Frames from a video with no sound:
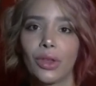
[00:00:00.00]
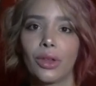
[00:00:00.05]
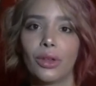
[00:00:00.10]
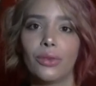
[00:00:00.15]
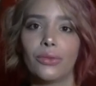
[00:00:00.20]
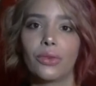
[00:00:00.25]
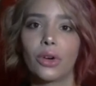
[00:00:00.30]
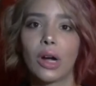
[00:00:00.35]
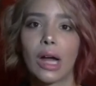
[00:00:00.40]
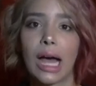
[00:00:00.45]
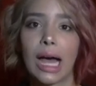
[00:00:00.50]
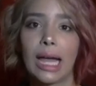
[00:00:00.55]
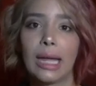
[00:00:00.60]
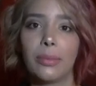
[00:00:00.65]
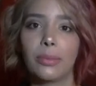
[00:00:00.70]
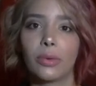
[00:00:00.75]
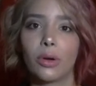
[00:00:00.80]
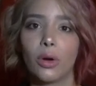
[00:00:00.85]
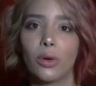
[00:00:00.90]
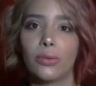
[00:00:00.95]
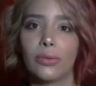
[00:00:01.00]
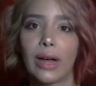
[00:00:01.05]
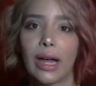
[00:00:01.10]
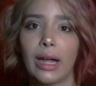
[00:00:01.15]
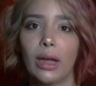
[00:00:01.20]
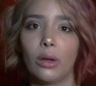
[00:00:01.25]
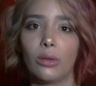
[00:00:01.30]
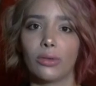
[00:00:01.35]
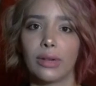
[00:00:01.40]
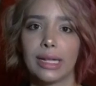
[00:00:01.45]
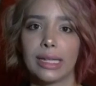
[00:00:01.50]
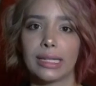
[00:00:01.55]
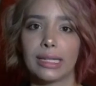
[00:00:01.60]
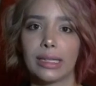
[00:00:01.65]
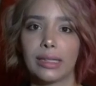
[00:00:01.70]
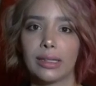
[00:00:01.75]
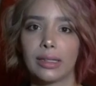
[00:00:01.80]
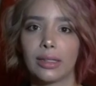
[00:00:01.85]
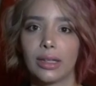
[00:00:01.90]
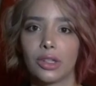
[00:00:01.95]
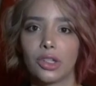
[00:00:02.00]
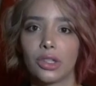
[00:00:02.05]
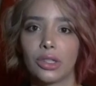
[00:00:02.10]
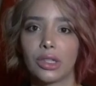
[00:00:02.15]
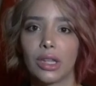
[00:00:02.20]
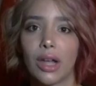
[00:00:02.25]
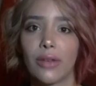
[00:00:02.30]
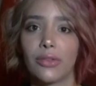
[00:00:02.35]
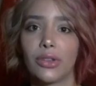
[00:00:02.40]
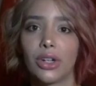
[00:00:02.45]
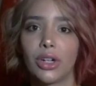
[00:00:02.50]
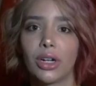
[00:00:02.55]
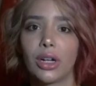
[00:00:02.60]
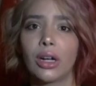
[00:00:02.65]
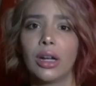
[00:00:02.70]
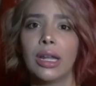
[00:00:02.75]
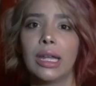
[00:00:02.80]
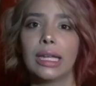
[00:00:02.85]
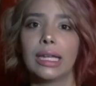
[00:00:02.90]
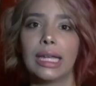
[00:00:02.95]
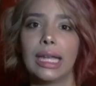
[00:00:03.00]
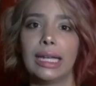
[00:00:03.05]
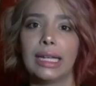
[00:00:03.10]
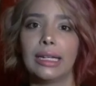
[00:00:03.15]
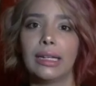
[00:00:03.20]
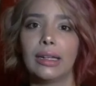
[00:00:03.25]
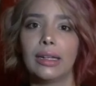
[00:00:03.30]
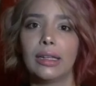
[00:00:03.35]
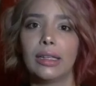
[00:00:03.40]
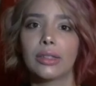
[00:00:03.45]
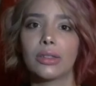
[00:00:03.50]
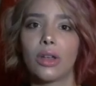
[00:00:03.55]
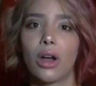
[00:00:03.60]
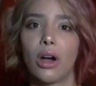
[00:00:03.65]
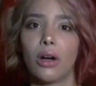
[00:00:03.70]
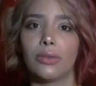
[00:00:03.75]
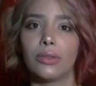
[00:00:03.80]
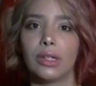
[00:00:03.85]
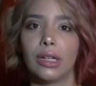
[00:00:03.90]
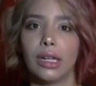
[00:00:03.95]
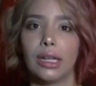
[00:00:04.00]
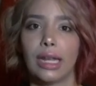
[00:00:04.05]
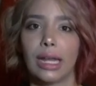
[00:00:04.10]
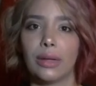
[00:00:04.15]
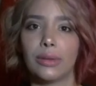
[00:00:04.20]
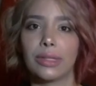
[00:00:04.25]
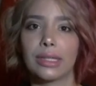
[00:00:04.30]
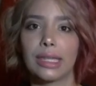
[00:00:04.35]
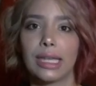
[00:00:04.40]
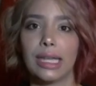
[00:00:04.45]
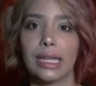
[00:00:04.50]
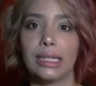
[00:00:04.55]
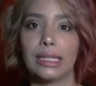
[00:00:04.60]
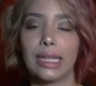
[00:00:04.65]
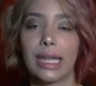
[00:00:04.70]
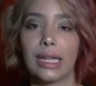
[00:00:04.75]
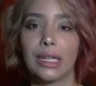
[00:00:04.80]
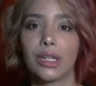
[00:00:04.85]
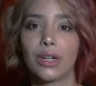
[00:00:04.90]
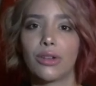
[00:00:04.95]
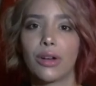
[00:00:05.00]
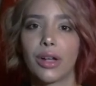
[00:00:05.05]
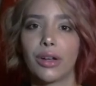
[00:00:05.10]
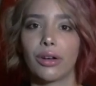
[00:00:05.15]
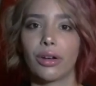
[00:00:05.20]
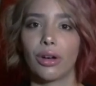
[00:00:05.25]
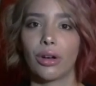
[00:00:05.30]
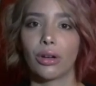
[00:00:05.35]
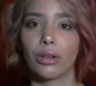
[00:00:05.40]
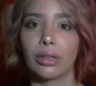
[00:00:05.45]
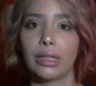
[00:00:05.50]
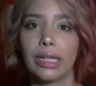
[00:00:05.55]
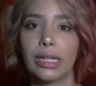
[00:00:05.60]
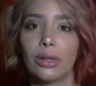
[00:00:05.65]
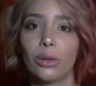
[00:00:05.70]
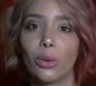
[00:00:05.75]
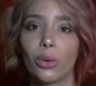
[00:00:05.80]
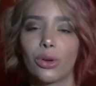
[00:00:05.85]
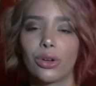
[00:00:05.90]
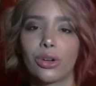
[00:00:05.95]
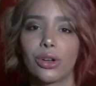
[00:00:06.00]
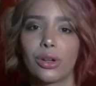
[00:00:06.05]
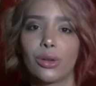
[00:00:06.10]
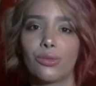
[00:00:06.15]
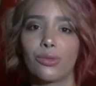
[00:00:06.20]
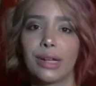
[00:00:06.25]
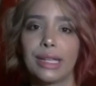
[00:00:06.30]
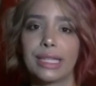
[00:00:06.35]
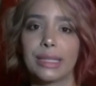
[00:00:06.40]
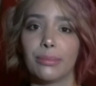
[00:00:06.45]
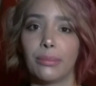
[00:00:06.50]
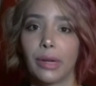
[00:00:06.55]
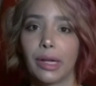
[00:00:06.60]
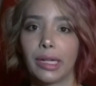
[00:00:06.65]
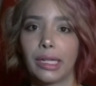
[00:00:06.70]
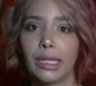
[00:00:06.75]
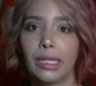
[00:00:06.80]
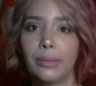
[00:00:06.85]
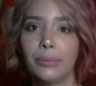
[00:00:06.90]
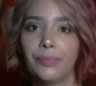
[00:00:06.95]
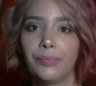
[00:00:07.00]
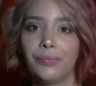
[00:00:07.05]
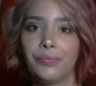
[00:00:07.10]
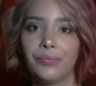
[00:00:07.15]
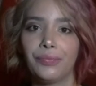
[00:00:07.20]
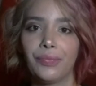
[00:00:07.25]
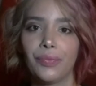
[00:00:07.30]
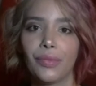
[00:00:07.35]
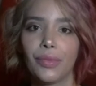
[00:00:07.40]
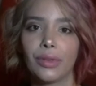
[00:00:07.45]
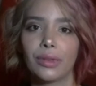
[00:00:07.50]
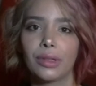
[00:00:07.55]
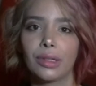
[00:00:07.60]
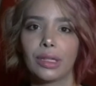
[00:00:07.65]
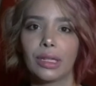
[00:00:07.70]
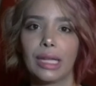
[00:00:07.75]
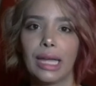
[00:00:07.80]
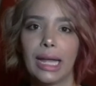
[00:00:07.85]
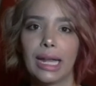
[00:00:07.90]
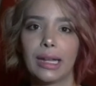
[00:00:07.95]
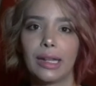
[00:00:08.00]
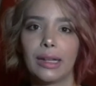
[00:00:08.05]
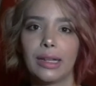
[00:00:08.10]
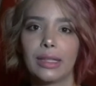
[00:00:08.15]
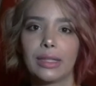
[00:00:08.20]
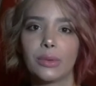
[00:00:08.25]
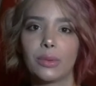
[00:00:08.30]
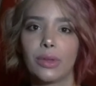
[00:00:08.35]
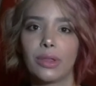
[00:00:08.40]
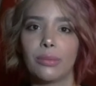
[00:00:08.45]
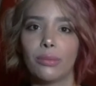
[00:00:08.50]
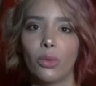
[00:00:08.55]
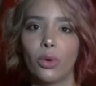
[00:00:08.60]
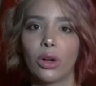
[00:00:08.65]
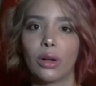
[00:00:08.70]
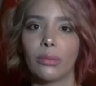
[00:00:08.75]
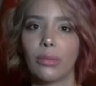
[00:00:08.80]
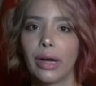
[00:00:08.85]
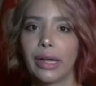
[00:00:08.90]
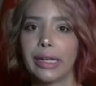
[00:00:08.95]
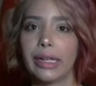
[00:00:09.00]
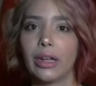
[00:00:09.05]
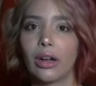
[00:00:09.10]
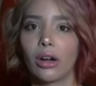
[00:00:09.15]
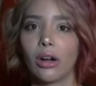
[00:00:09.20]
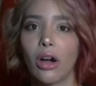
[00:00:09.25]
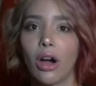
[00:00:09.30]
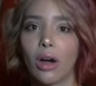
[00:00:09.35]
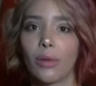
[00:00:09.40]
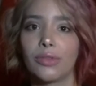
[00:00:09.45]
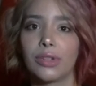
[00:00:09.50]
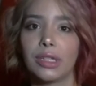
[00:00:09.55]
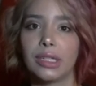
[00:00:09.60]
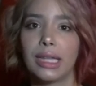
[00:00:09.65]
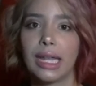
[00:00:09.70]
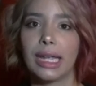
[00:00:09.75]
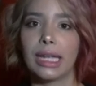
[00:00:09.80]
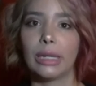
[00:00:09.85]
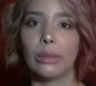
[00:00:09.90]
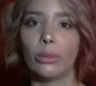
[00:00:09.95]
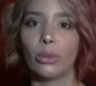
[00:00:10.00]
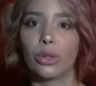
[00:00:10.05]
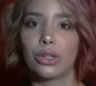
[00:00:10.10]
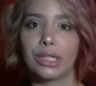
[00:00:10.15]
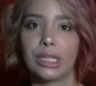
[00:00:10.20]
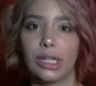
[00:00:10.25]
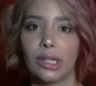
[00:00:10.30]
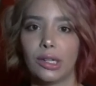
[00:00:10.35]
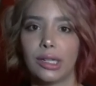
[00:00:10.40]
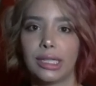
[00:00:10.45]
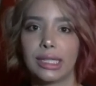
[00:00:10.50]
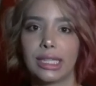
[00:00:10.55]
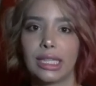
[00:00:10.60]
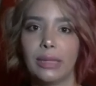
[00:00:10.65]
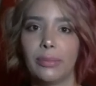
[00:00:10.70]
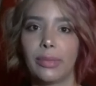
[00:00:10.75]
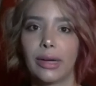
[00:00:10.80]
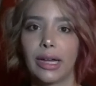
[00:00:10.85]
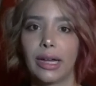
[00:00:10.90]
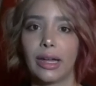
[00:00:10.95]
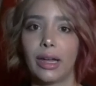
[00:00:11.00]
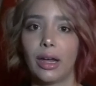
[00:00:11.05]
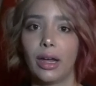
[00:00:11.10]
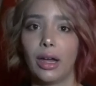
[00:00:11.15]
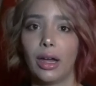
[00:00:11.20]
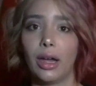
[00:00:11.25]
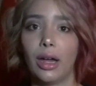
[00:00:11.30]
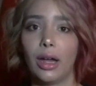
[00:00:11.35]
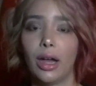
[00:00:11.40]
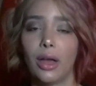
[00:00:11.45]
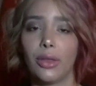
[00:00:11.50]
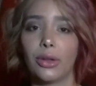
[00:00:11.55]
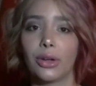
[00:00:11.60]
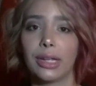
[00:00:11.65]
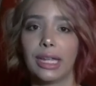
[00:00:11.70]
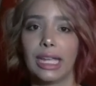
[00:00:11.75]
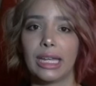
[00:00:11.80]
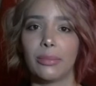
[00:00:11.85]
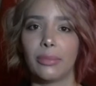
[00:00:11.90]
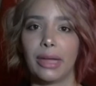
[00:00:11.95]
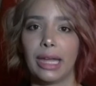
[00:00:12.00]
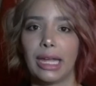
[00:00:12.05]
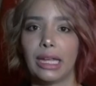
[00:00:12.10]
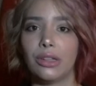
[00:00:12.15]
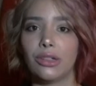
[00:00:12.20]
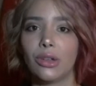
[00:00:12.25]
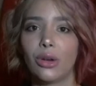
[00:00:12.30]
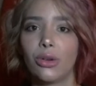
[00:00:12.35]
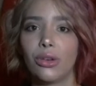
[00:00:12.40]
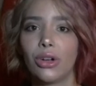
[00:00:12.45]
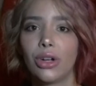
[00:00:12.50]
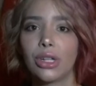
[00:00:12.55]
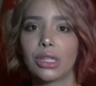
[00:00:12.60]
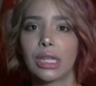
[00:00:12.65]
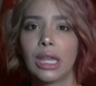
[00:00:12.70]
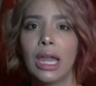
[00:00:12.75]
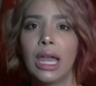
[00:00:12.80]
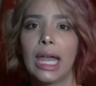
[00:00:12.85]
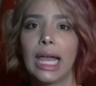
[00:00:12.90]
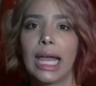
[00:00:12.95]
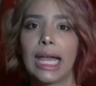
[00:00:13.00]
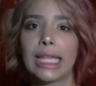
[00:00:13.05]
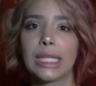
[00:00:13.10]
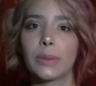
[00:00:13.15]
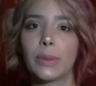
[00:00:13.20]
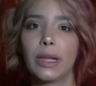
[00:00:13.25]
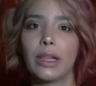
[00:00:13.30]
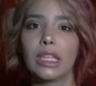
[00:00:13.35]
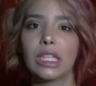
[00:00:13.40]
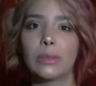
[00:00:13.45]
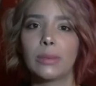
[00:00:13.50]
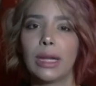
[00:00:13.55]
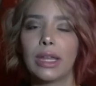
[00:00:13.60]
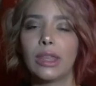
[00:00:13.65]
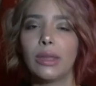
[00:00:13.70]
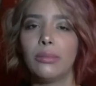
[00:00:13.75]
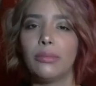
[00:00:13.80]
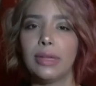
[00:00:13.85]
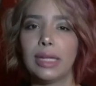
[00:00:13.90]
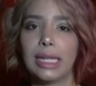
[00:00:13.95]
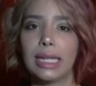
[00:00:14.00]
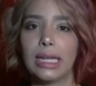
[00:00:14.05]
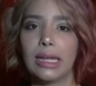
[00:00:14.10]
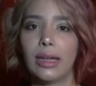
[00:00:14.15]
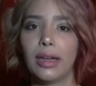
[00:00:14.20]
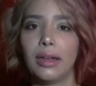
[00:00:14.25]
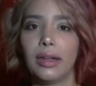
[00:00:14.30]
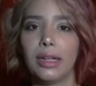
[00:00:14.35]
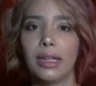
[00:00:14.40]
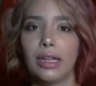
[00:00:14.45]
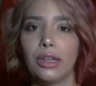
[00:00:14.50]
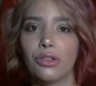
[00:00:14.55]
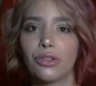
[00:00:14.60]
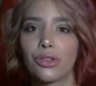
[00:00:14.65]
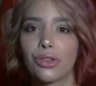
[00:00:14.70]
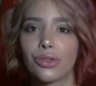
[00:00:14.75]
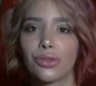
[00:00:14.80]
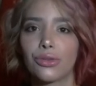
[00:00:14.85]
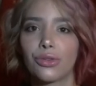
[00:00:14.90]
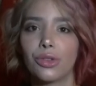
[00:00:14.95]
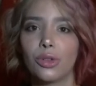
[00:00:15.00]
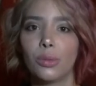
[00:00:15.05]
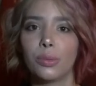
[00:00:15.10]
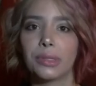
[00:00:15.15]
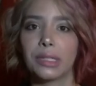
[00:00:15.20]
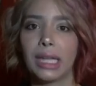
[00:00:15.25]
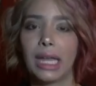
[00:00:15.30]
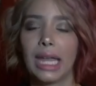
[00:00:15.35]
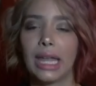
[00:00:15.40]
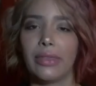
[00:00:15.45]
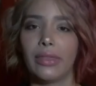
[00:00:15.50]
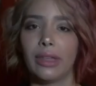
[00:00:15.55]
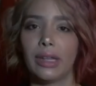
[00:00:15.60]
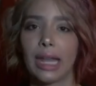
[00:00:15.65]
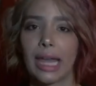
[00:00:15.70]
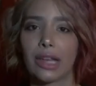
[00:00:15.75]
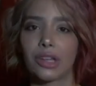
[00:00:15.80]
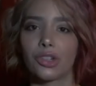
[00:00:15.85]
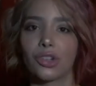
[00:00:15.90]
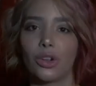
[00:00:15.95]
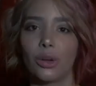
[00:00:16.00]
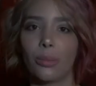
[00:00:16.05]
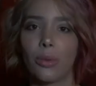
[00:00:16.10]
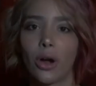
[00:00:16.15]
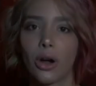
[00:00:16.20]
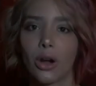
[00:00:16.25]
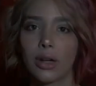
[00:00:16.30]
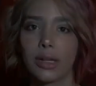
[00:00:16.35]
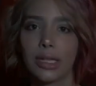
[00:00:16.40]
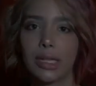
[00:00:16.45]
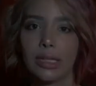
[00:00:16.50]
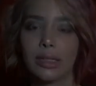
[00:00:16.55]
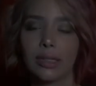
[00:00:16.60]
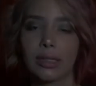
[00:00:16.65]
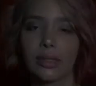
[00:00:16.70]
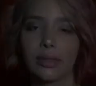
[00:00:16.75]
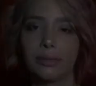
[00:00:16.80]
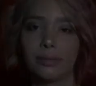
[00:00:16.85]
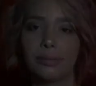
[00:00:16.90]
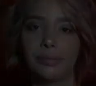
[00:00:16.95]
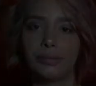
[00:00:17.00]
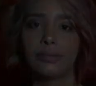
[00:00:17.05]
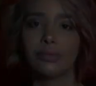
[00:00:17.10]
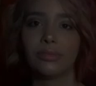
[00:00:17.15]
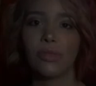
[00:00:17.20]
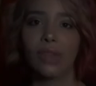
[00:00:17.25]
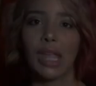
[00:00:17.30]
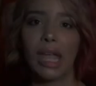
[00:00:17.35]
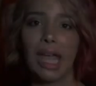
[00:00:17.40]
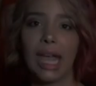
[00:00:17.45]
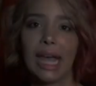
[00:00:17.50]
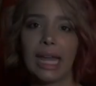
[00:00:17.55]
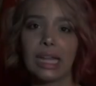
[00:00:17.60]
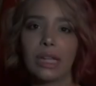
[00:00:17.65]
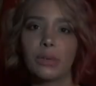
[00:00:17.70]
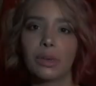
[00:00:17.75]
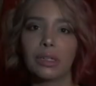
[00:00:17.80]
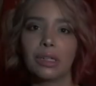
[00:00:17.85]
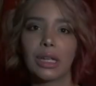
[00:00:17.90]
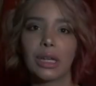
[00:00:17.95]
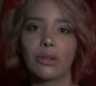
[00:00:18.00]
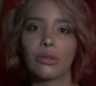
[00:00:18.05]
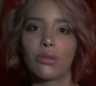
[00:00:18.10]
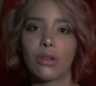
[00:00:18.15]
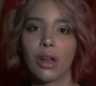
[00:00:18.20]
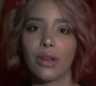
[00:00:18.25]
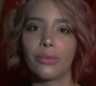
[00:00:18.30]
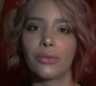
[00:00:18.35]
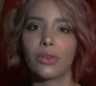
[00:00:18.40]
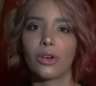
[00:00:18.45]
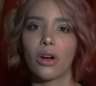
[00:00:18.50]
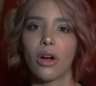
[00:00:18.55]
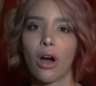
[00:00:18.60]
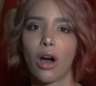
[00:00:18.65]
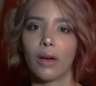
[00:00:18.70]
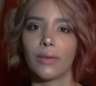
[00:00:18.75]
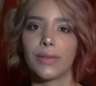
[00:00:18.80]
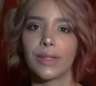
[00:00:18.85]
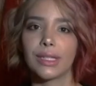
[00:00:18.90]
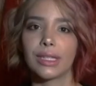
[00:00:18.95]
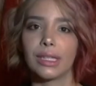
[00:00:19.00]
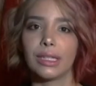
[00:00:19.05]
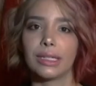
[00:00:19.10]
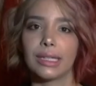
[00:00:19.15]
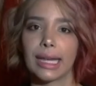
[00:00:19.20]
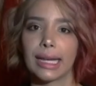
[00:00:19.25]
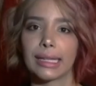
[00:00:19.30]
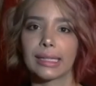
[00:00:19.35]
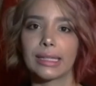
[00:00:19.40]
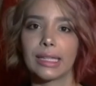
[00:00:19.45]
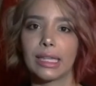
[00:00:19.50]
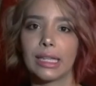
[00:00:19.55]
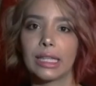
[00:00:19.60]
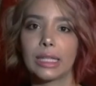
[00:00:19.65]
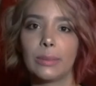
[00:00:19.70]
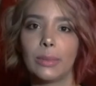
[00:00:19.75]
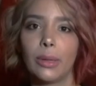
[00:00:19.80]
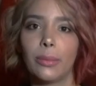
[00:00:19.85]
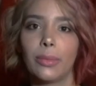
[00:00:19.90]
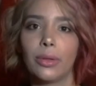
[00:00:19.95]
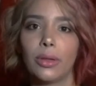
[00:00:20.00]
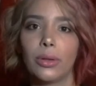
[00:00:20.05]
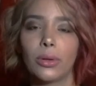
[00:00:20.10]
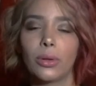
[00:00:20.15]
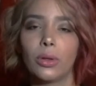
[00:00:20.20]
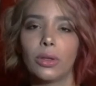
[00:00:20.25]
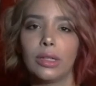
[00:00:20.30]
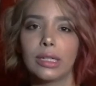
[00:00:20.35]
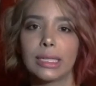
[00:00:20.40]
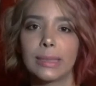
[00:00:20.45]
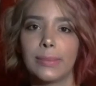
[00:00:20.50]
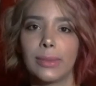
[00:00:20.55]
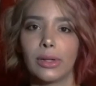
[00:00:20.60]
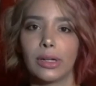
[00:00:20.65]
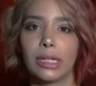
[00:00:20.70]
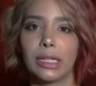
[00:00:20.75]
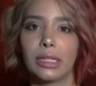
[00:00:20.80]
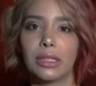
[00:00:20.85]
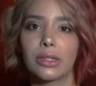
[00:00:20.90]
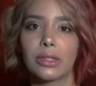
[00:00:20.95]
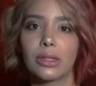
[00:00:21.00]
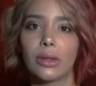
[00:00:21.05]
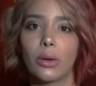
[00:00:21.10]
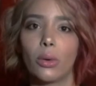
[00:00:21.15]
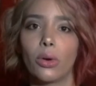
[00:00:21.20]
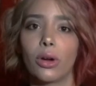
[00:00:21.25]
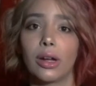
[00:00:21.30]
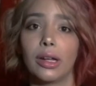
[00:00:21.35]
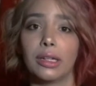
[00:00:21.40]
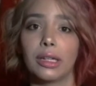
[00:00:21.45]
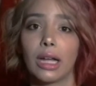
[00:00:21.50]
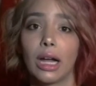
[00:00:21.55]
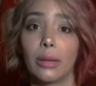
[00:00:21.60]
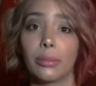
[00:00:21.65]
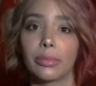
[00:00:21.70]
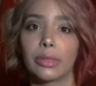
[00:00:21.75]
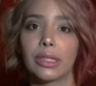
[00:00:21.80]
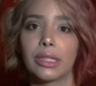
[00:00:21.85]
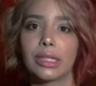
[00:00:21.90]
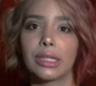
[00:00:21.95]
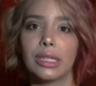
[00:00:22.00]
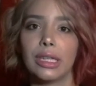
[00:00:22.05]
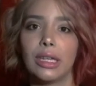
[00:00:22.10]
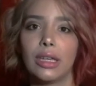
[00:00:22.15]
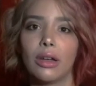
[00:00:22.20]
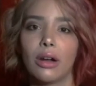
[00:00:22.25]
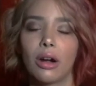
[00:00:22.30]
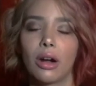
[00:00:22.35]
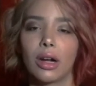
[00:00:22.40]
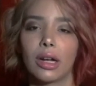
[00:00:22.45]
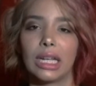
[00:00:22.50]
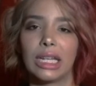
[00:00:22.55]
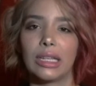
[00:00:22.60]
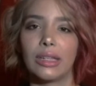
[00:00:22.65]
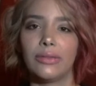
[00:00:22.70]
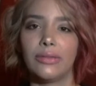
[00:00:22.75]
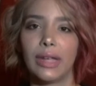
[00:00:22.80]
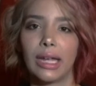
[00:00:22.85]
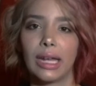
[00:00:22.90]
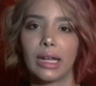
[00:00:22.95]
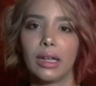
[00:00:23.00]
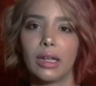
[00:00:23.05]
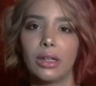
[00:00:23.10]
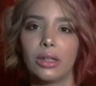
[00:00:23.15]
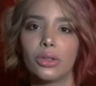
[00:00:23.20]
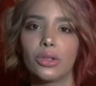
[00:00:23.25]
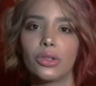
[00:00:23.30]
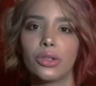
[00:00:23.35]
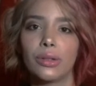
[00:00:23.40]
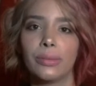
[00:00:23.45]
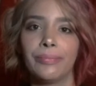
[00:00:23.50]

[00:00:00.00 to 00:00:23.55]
For high-profile races such as governor, candidates often announce they intend to run early in order to raise money. Candidates with more money are often taken more seriously by other campaign donors, as well as by the media, interest groups, and the national parties. Anyone can run for office in Texas, but political experience or incumbency are an advantage.